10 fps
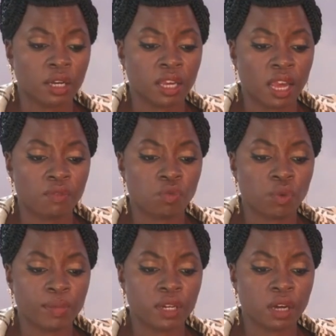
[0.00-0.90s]
gave
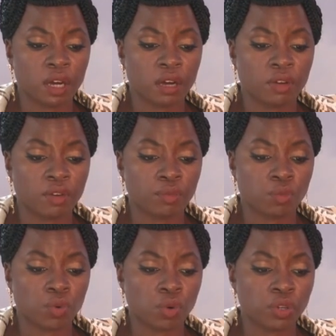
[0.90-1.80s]
women a
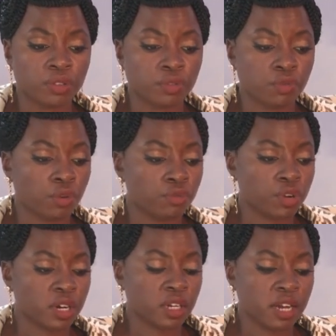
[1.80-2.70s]
role in the
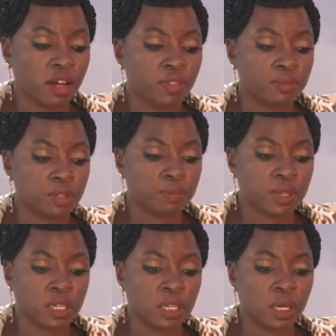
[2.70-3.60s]
forefront, allowed them to
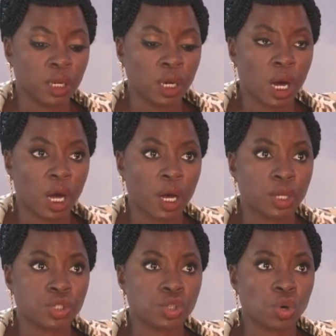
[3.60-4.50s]
be
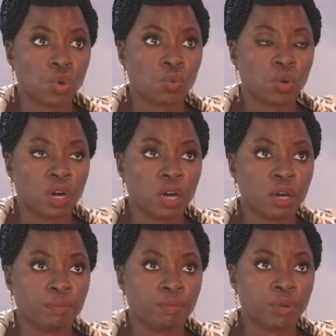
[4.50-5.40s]

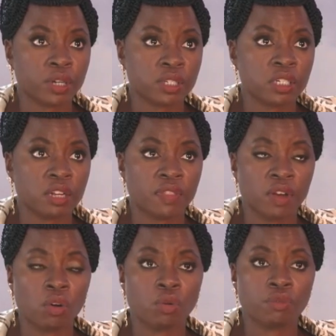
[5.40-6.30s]
so present in
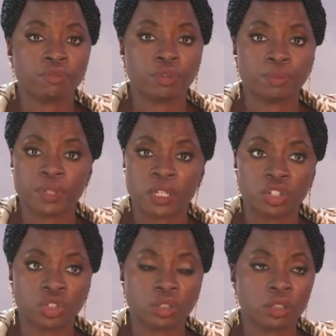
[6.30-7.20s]
their own full
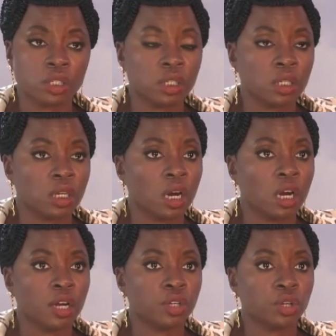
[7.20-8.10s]
potential.
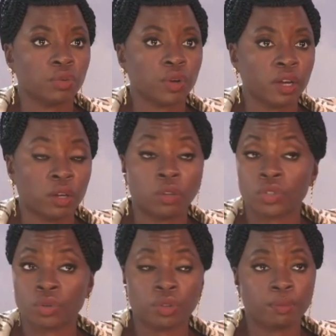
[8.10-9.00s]
You know,
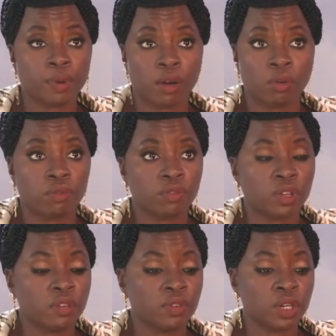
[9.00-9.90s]
also the power of
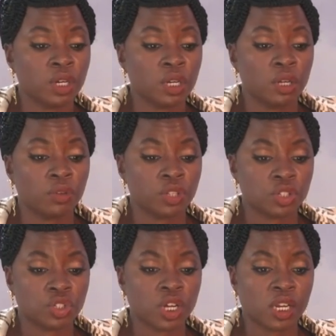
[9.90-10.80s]
even the
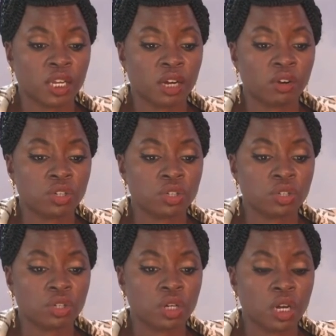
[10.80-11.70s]
T'Challa
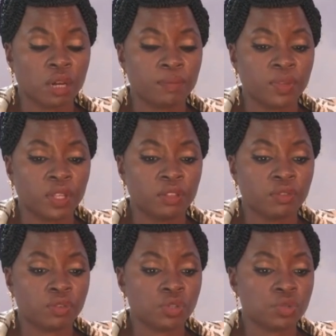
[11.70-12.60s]
character in
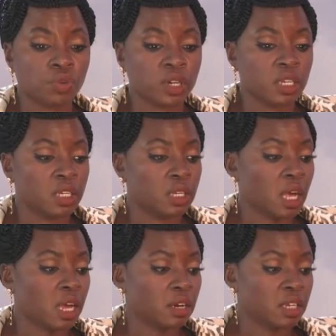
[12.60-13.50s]
the first one. He
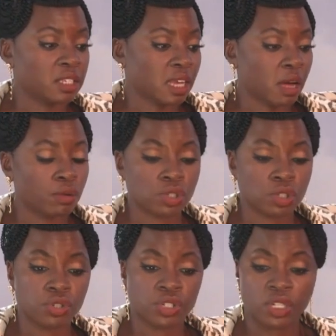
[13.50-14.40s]
had his
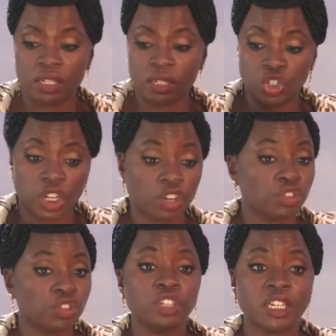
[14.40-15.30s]
counselors and his
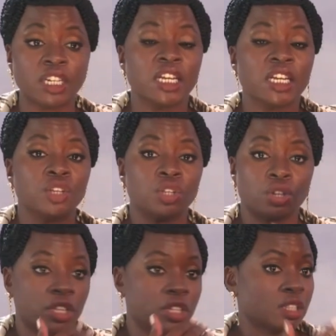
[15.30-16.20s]
general and
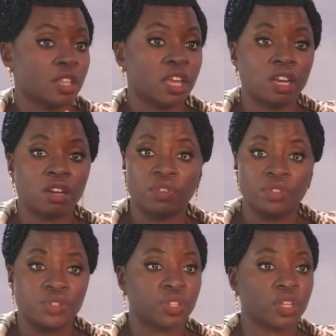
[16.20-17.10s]
the head of
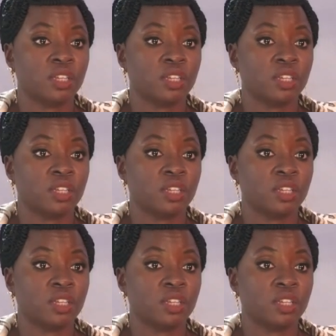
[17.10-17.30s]
his